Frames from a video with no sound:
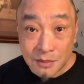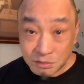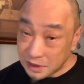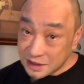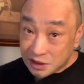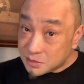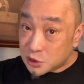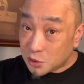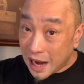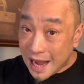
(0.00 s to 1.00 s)
please
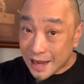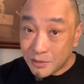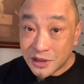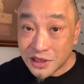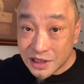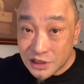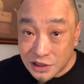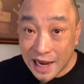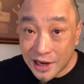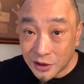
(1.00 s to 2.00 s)
subscribe to this
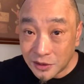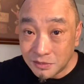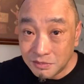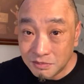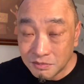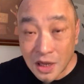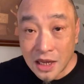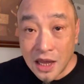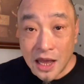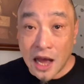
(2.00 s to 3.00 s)
channel.
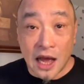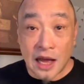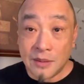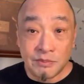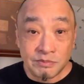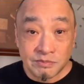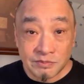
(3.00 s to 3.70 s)
I